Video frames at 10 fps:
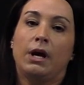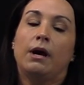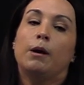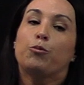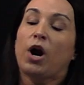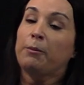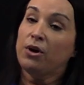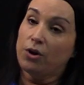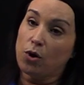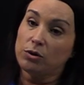Primary
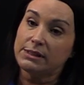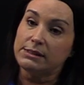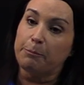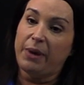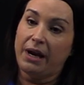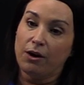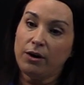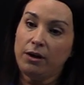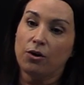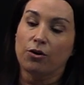goals as a
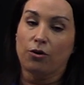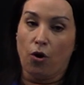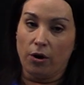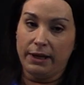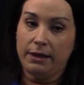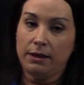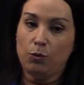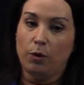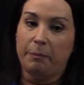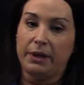parent or guardian
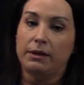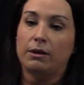would be